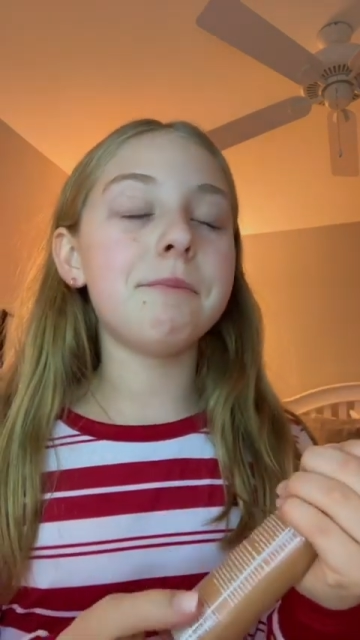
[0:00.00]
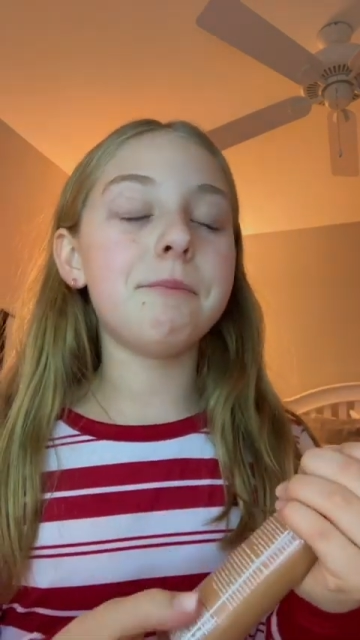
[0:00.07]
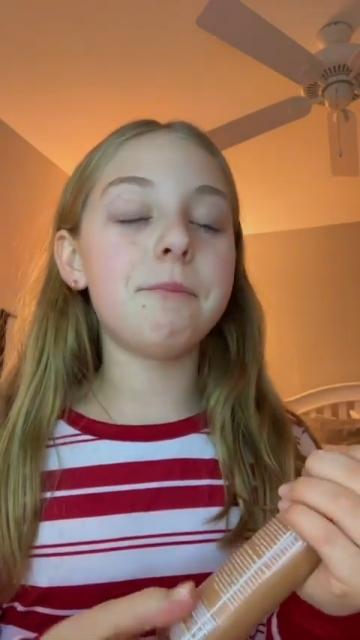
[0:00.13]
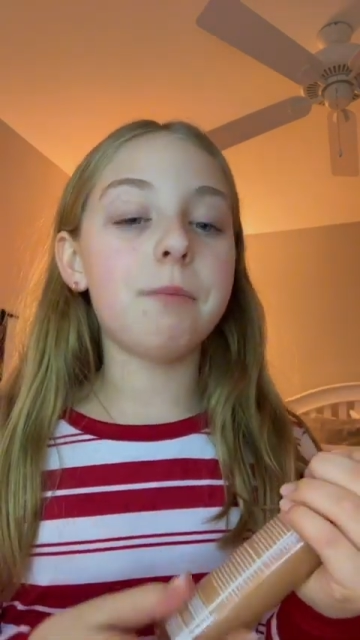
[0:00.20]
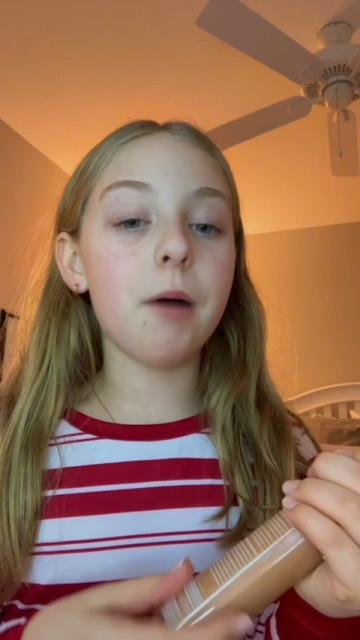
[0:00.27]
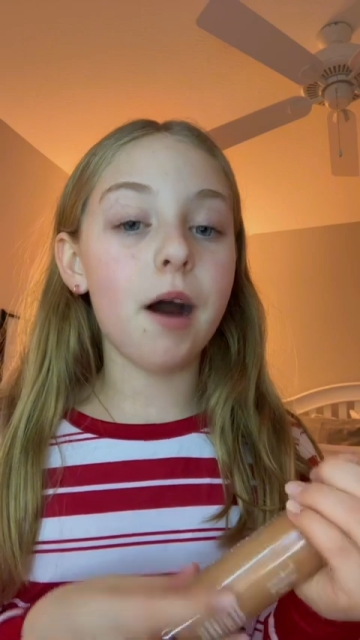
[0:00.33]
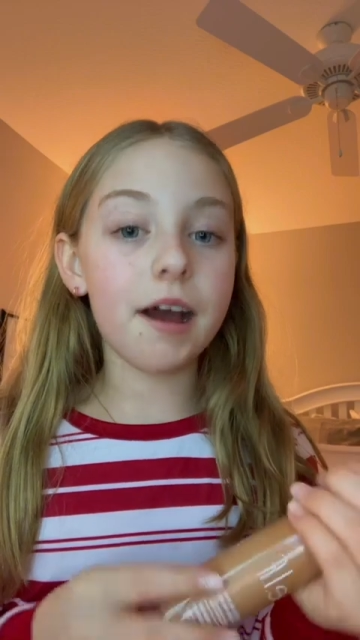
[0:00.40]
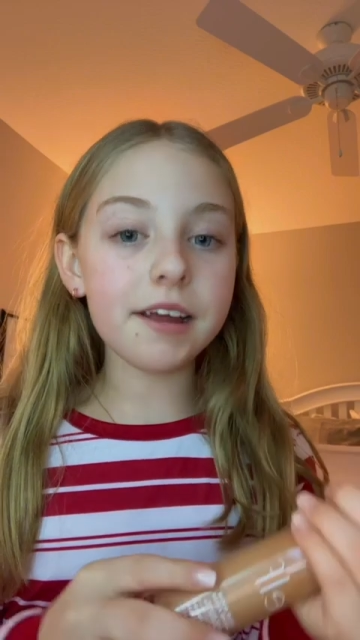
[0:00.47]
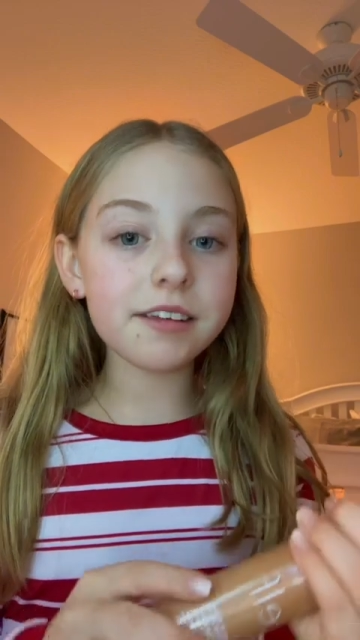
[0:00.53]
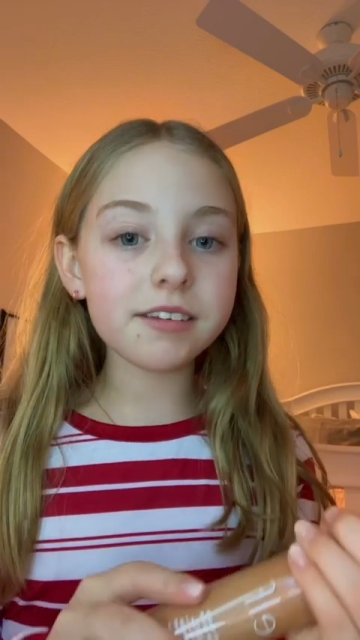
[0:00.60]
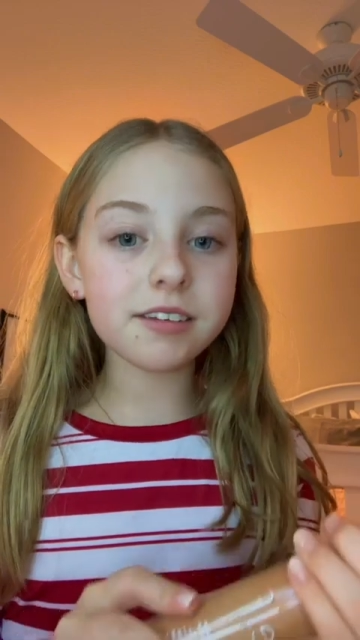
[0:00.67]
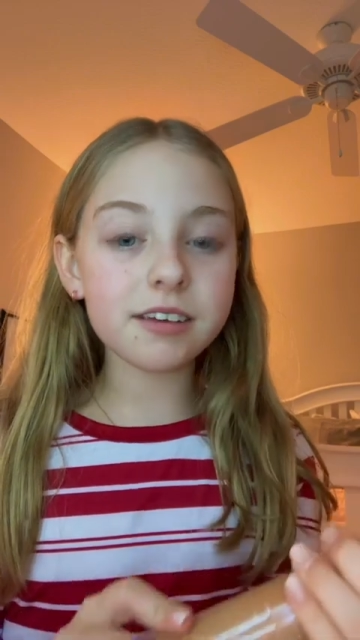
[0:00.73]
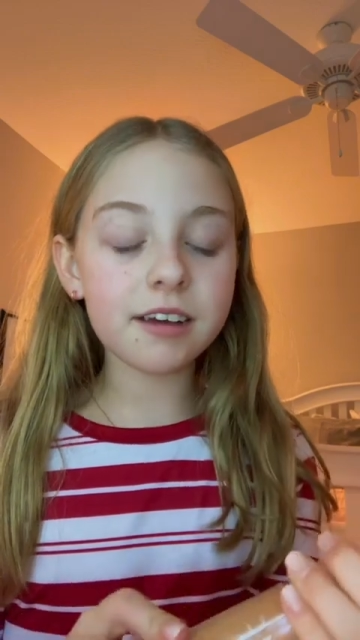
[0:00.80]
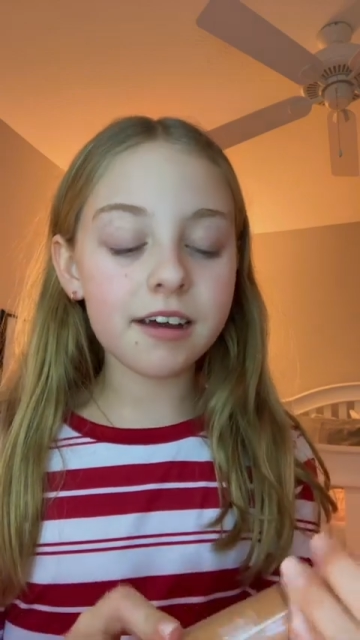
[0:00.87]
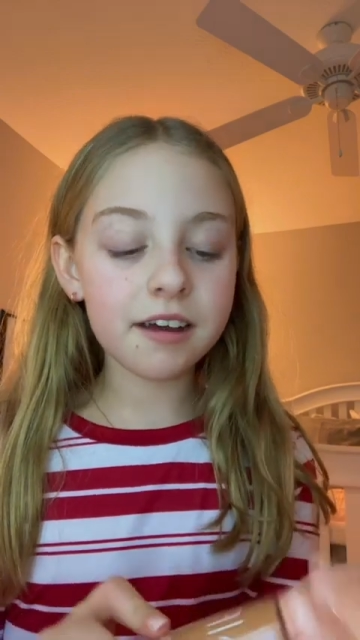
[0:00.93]

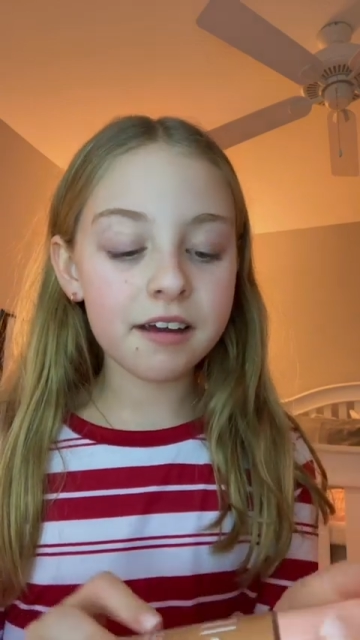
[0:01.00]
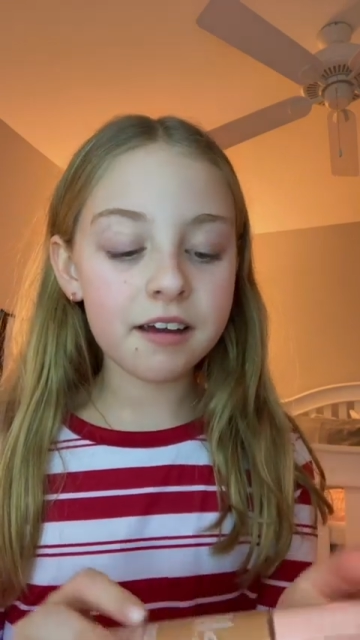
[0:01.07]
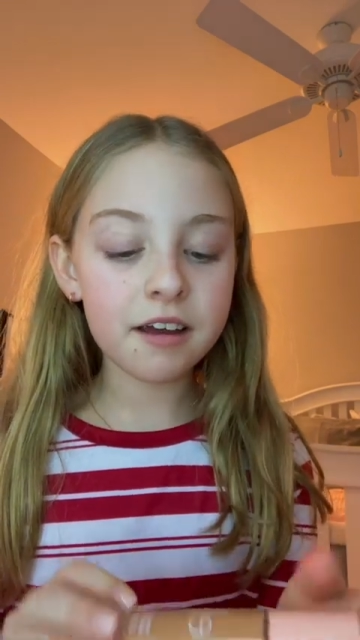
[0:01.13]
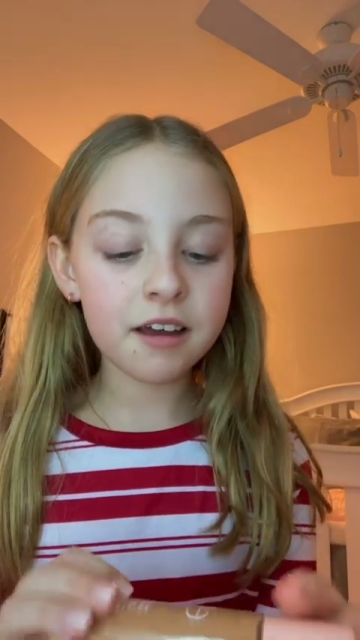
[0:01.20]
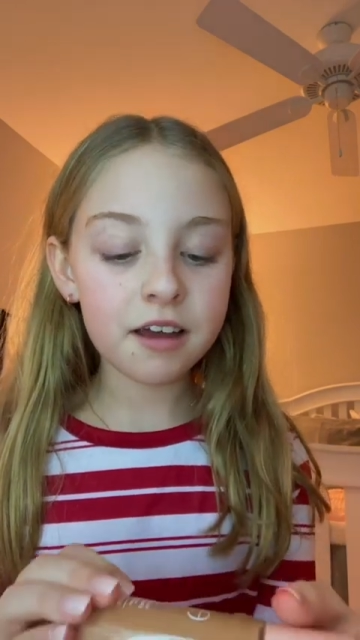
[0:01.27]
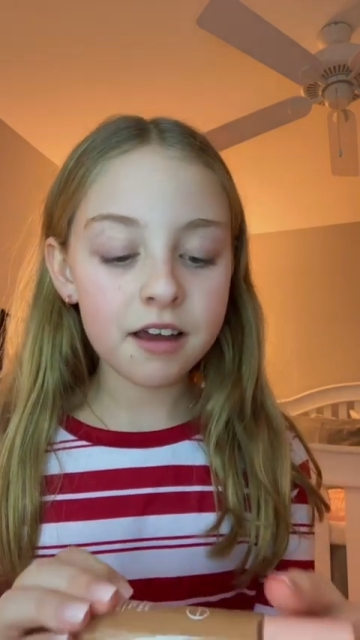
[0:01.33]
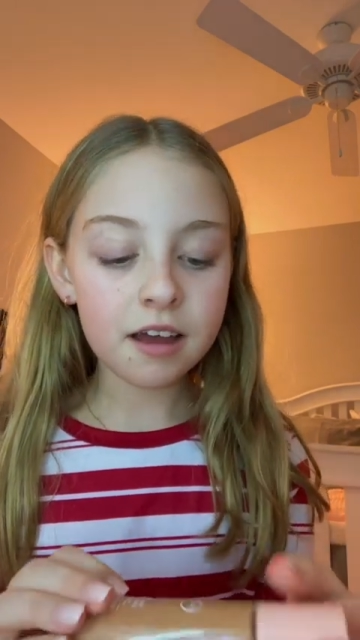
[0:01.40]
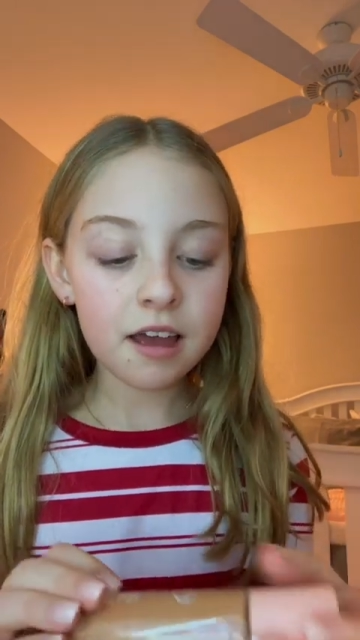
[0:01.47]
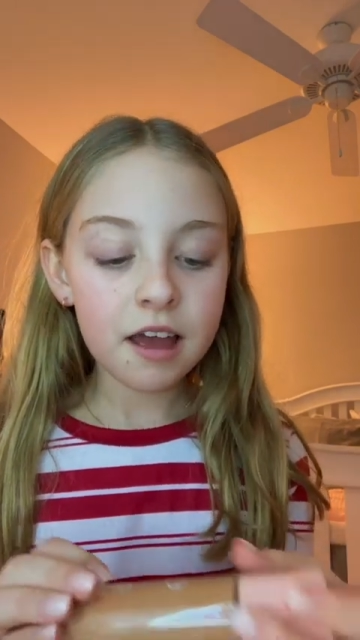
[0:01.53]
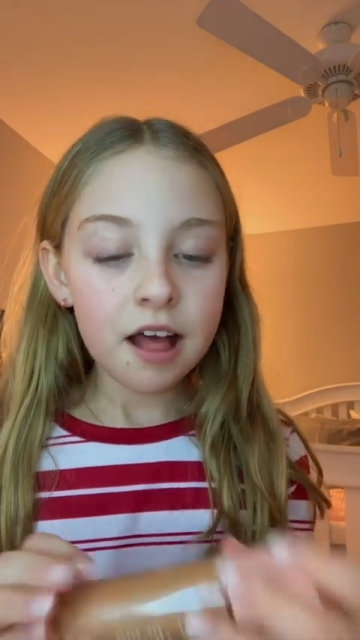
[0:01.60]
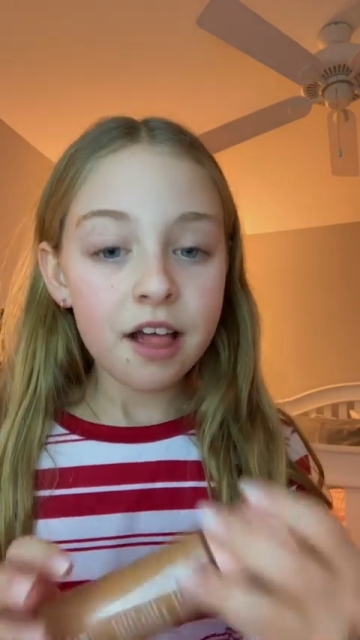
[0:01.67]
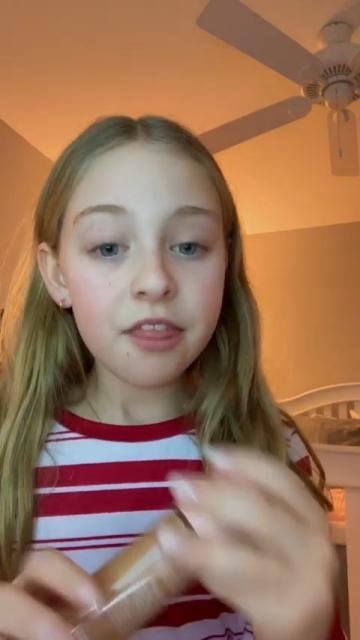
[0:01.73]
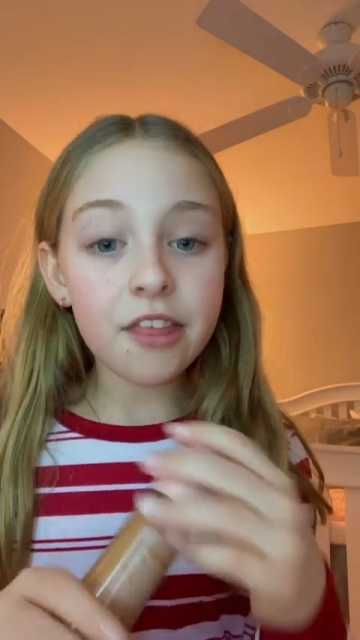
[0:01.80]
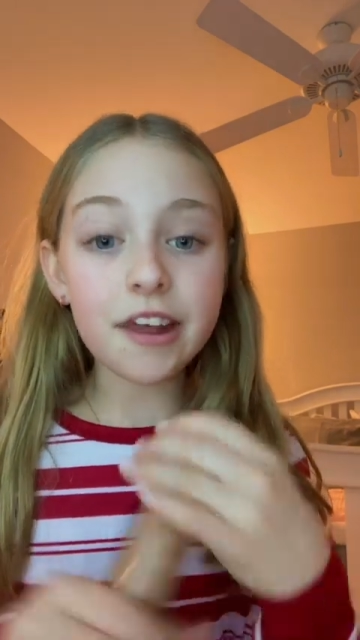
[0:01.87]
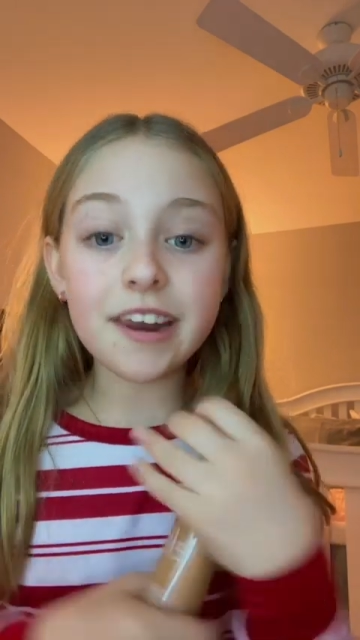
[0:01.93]
but
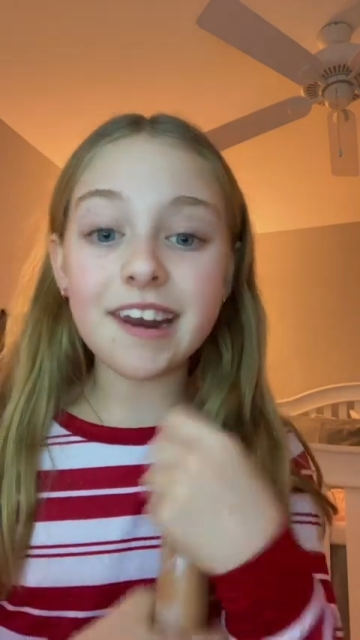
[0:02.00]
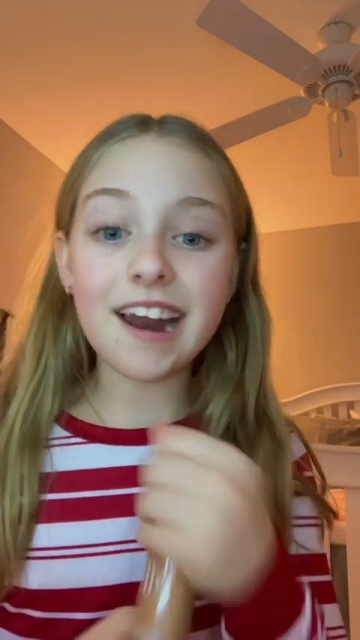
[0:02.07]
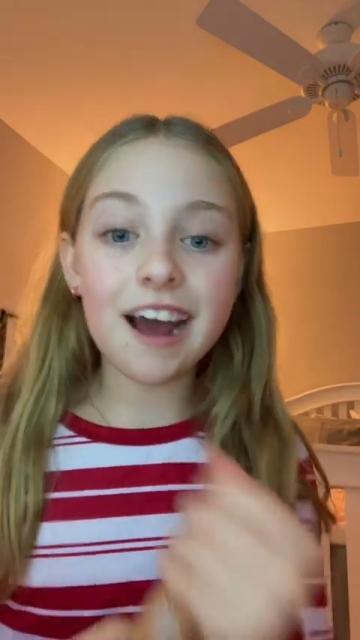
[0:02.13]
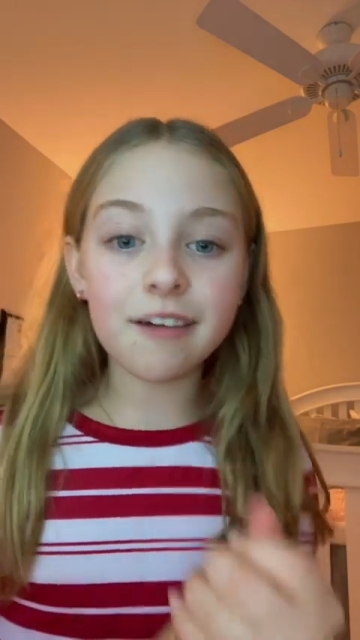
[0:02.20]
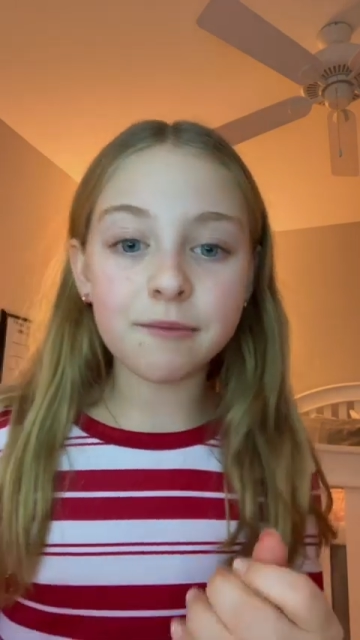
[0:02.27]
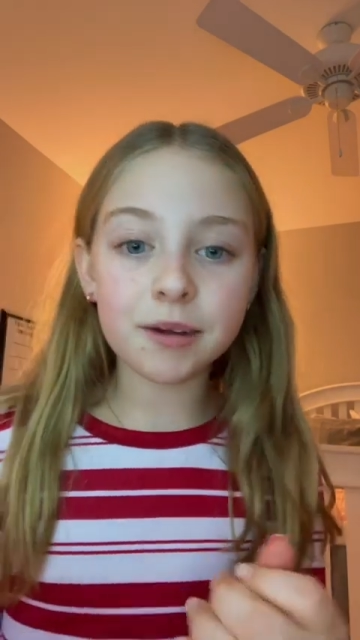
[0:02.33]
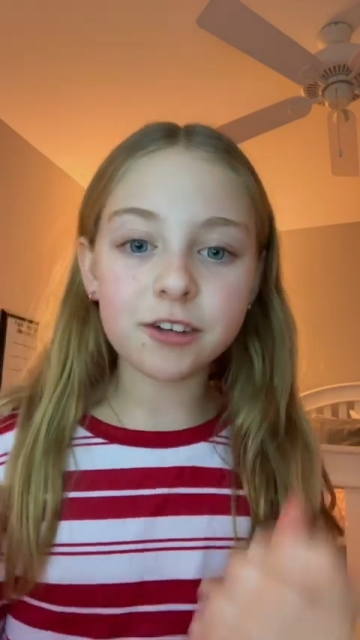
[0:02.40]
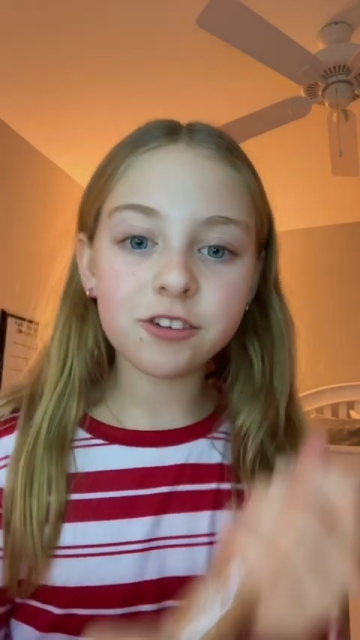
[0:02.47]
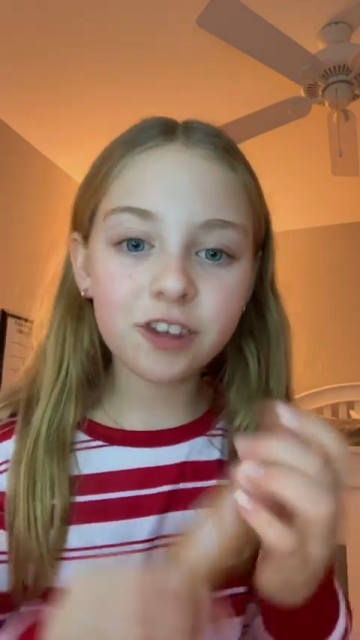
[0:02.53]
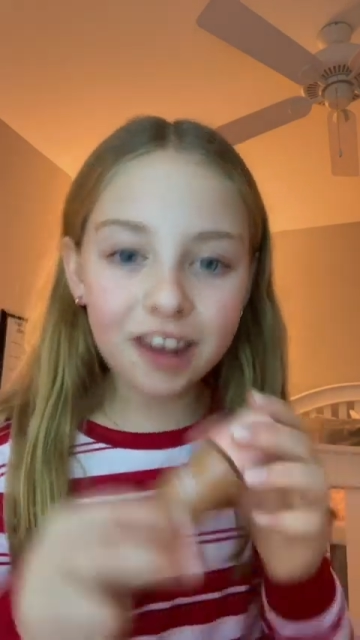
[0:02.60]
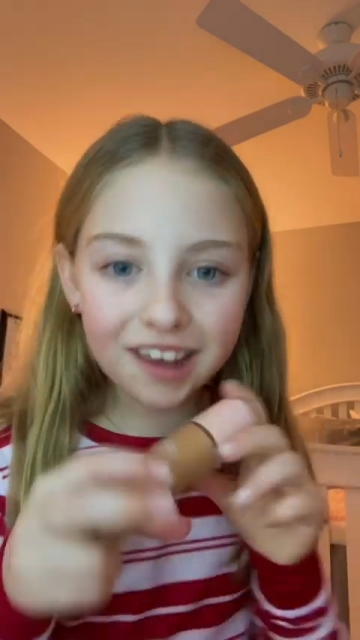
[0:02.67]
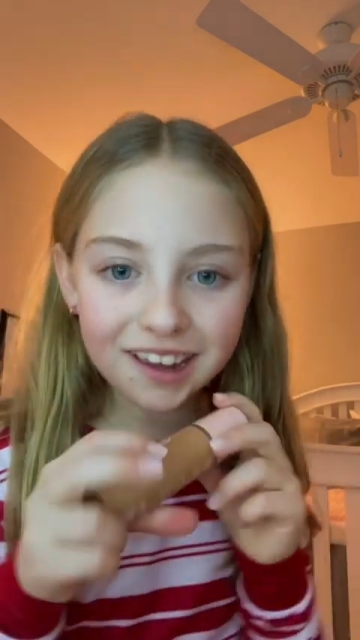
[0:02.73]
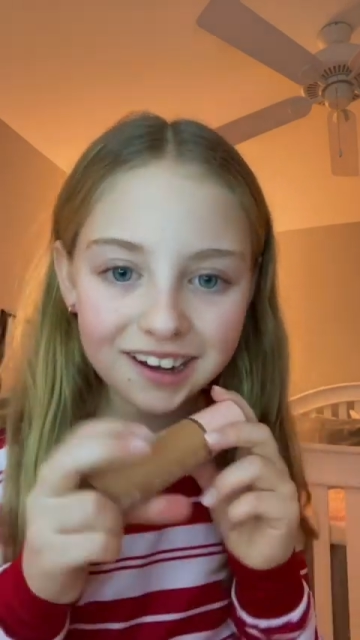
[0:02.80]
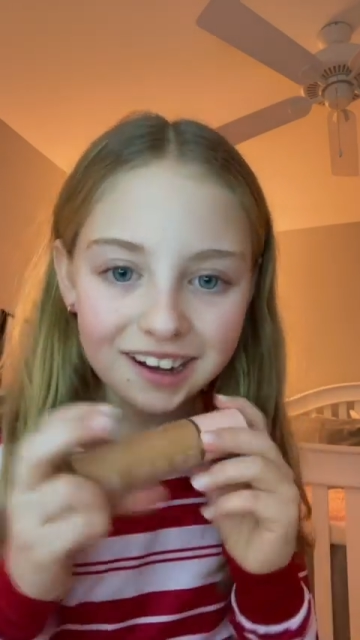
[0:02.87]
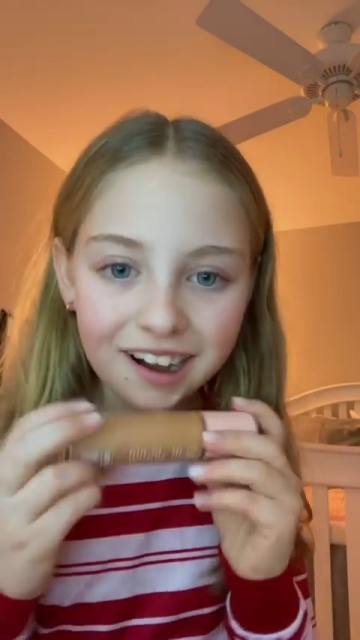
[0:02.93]
they didn't have my shade,